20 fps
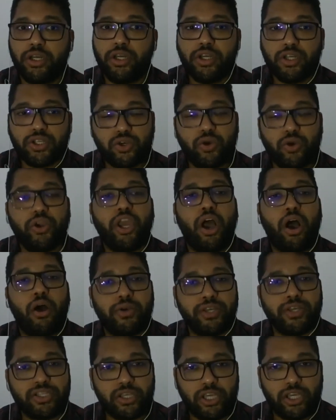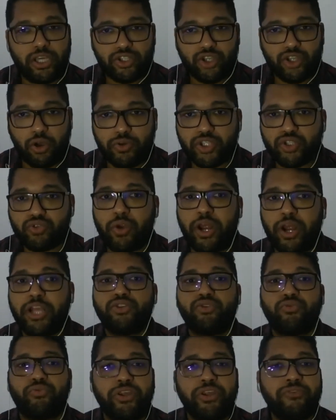So he's always trying
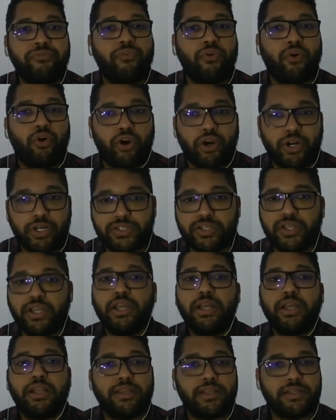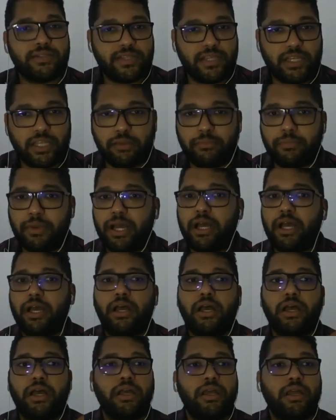to reinforce the
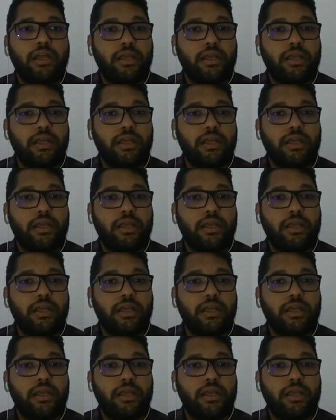cinema,